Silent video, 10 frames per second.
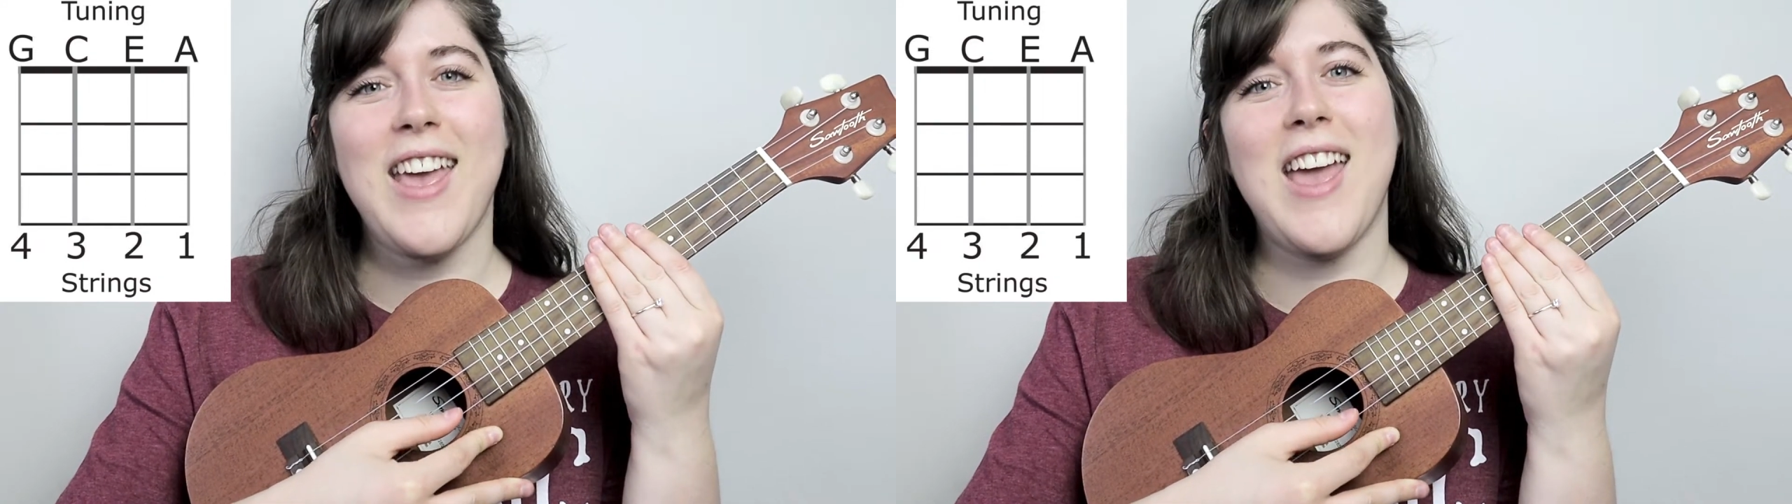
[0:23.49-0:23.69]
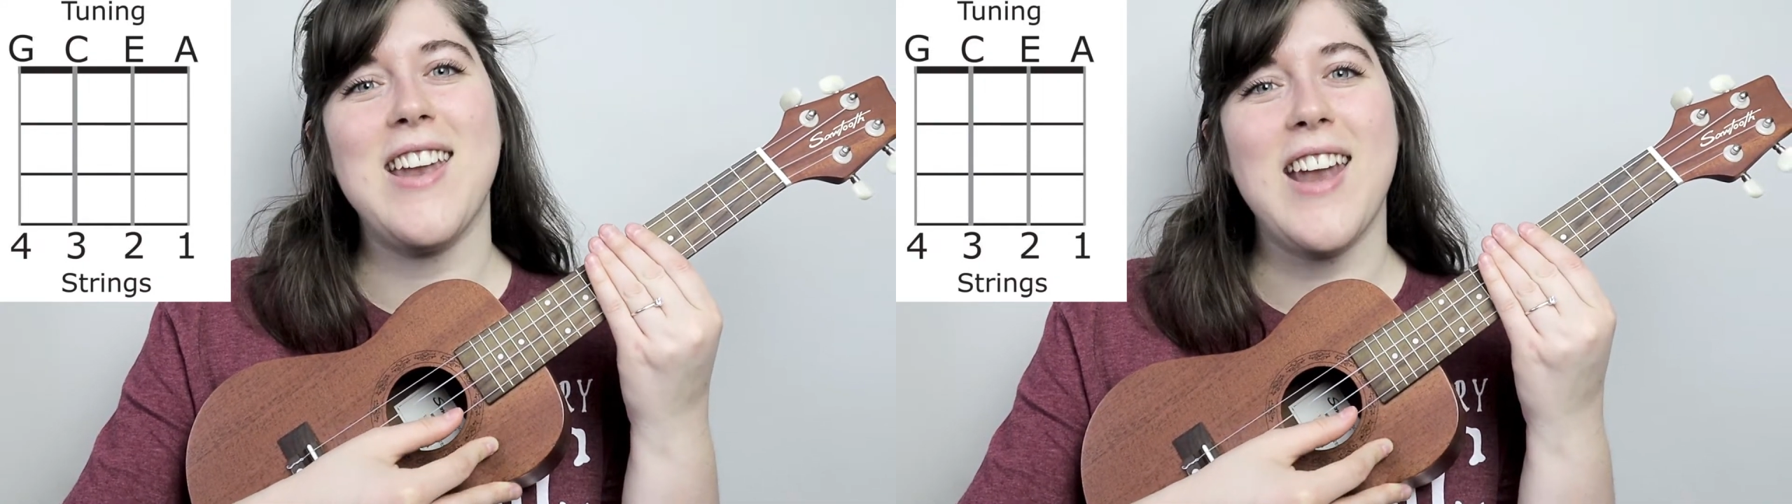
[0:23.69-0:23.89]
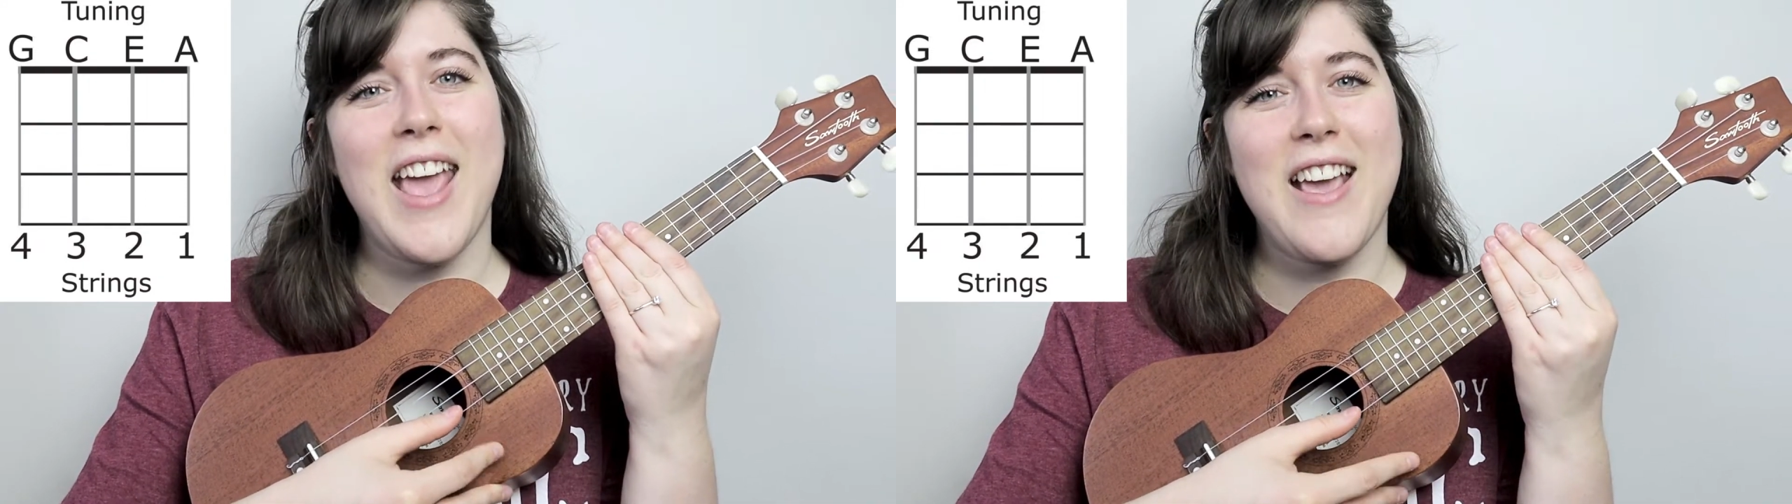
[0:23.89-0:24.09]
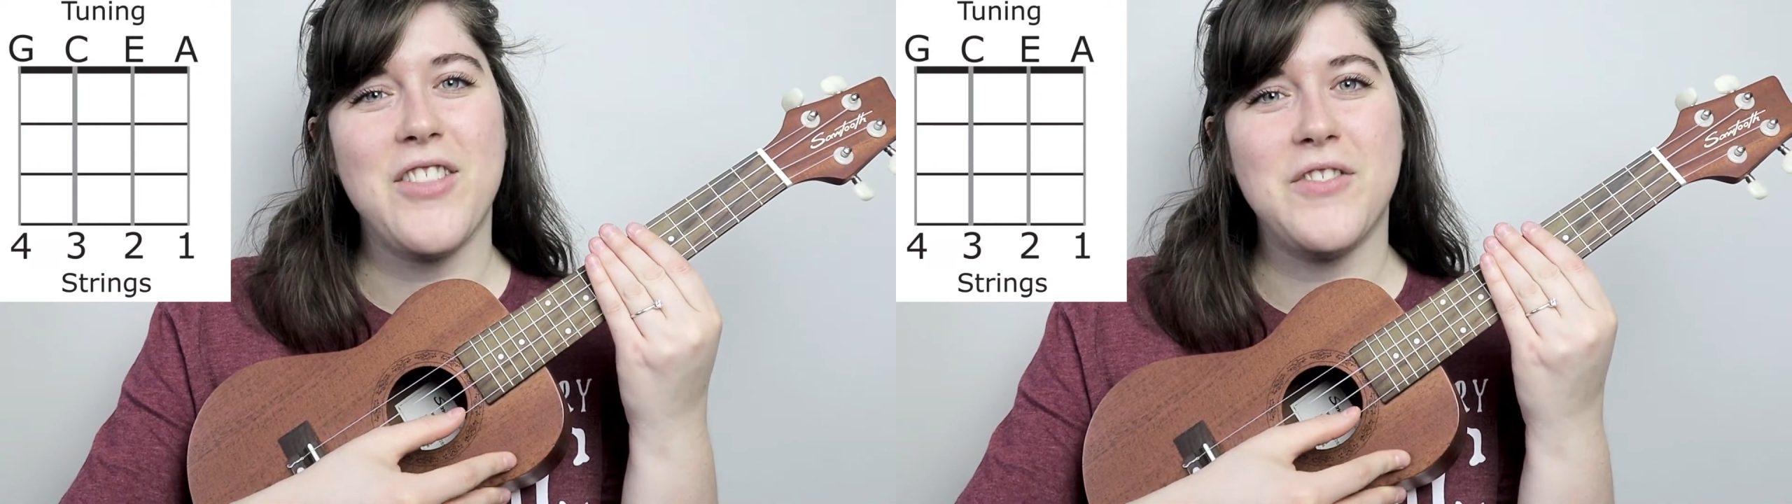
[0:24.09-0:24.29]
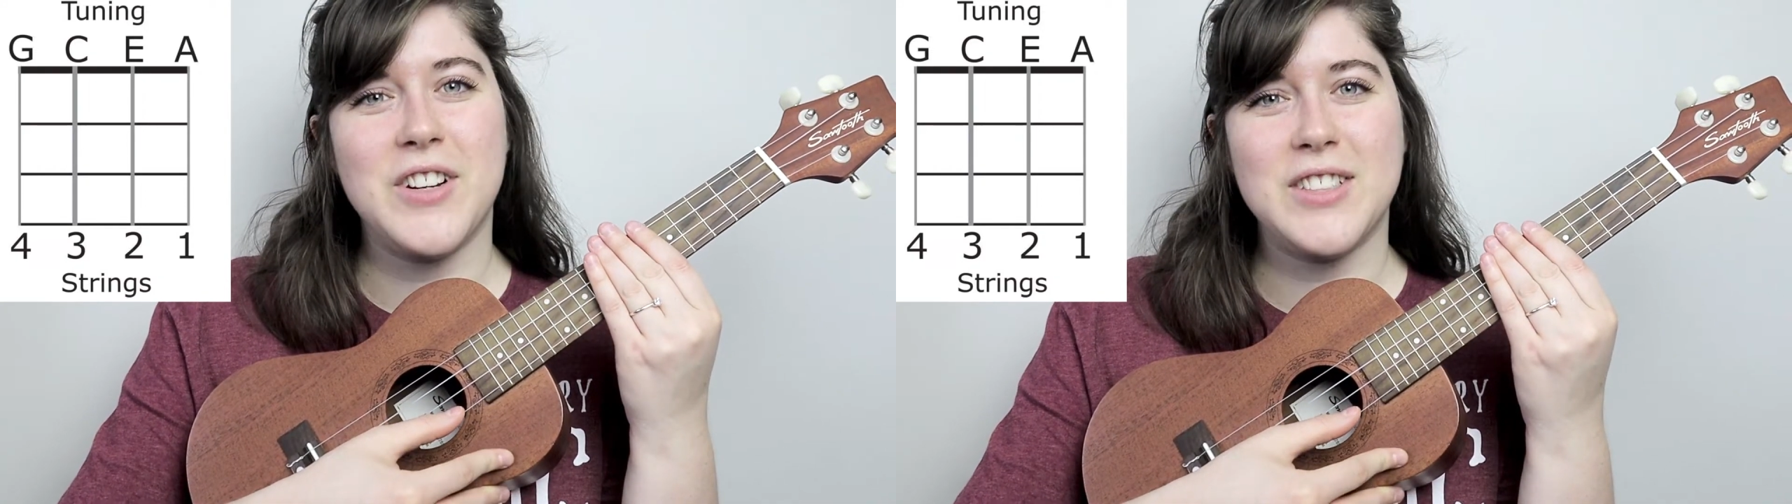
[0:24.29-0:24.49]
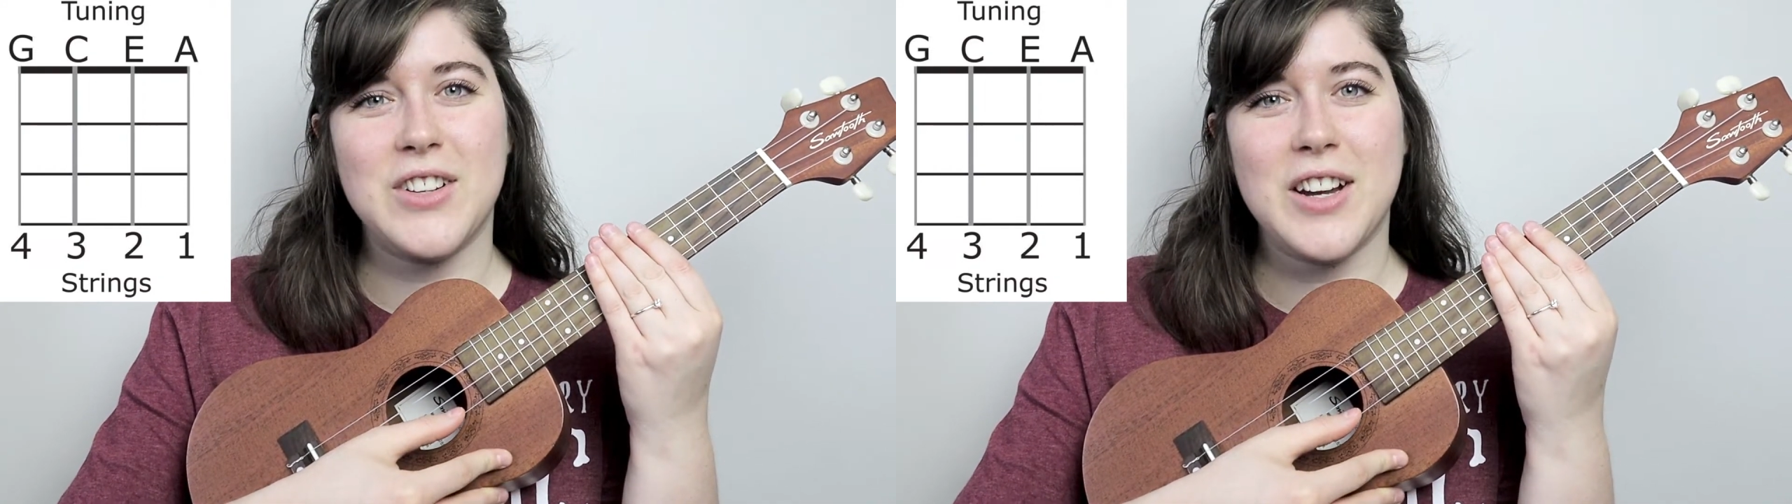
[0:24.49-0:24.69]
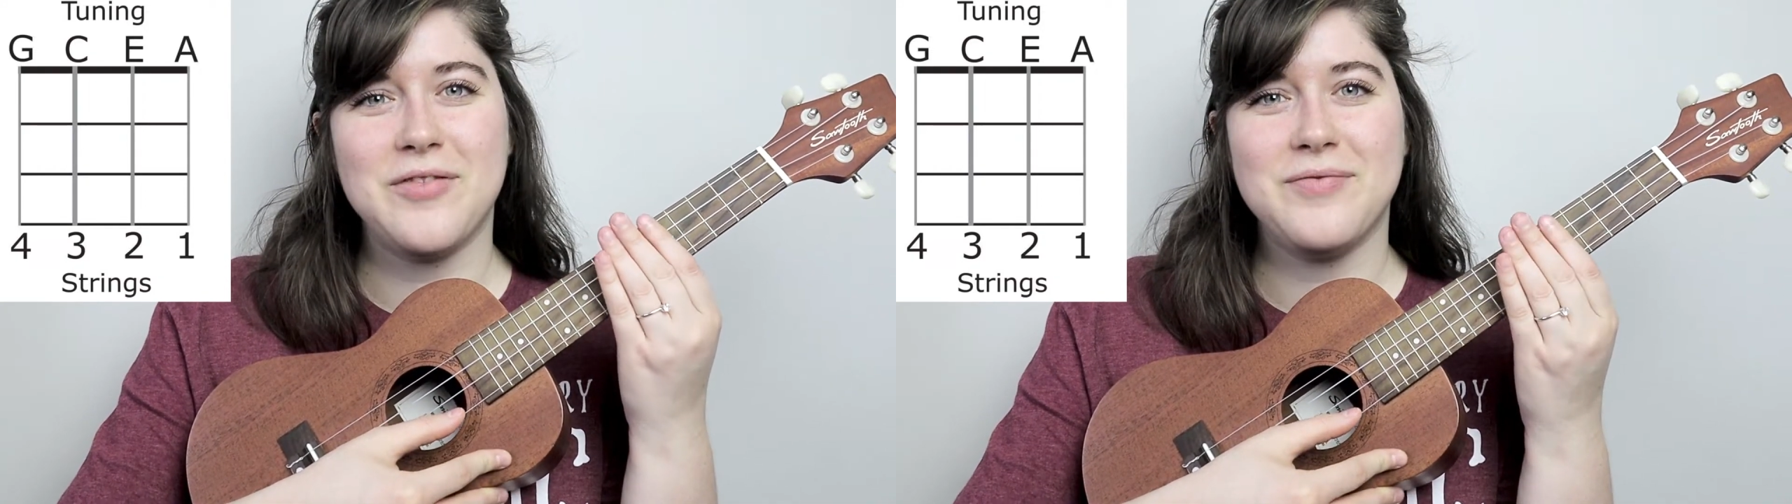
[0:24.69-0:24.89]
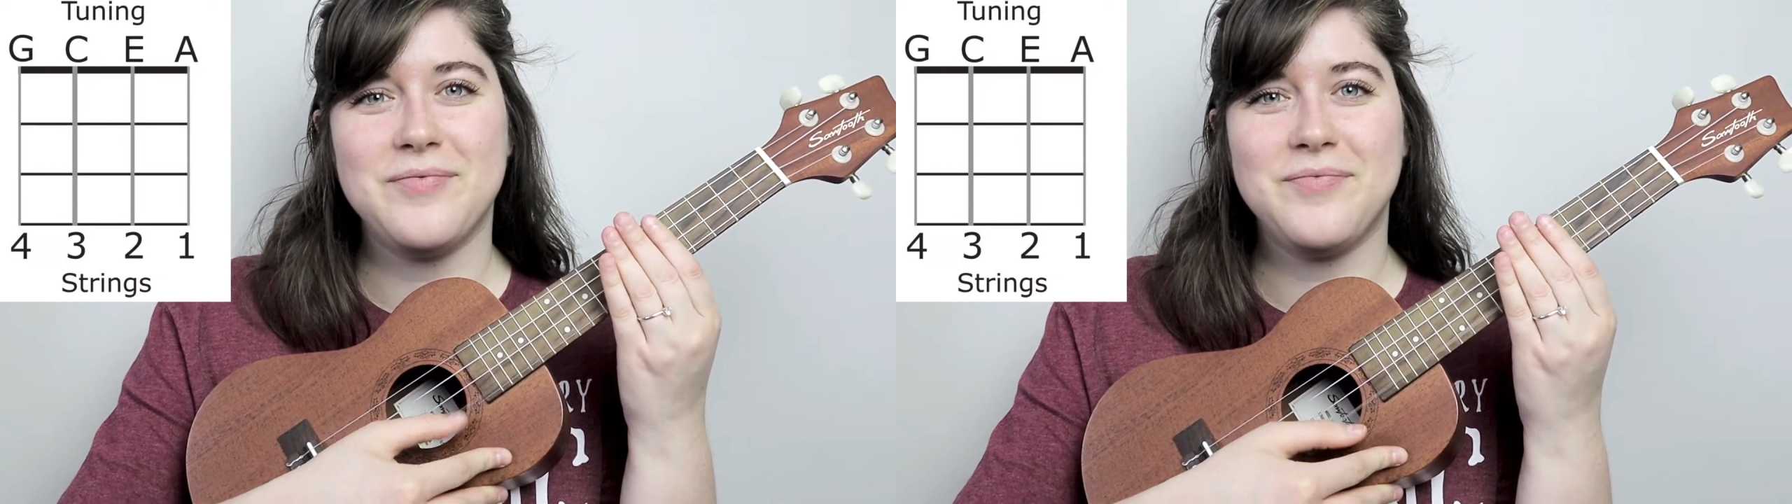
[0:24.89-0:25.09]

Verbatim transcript: and an A on the first string.